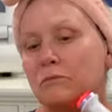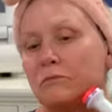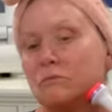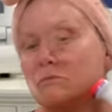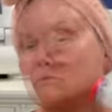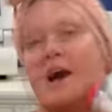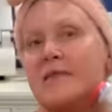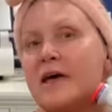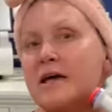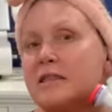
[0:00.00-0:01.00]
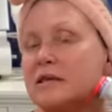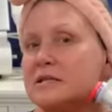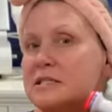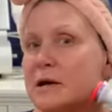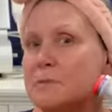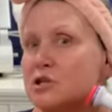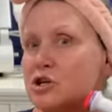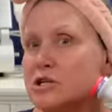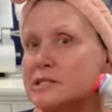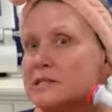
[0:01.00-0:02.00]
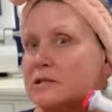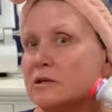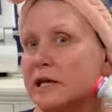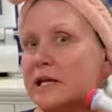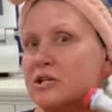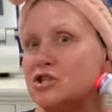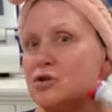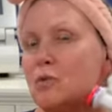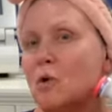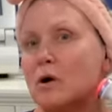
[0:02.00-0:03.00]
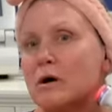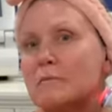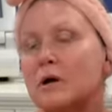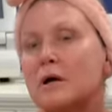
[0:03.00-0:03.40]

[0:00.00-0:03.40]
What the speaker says: If you find that the temperature is still getting too warm,